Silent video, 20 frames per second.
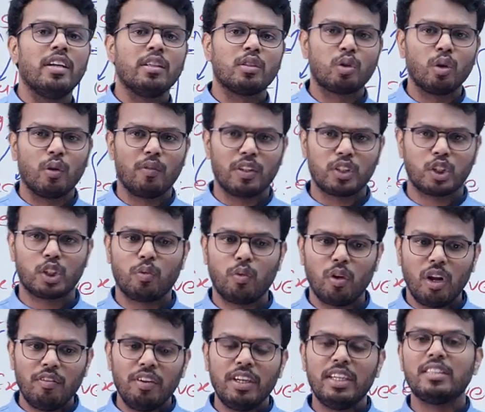So, first of
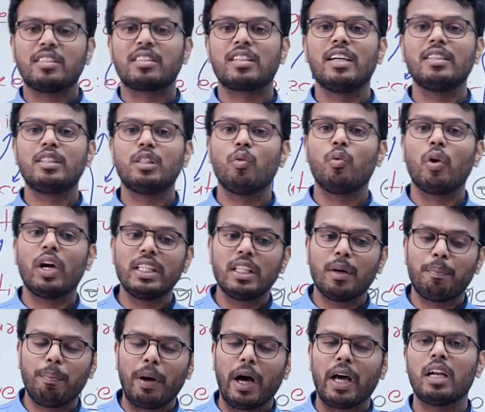all, we discussed why
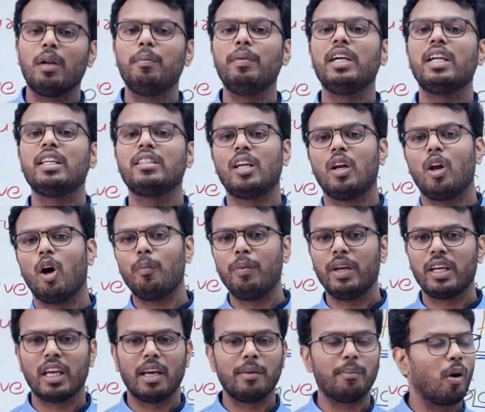the parliament is a
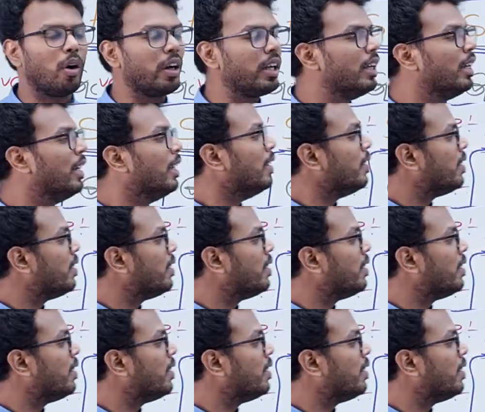lawmaking body.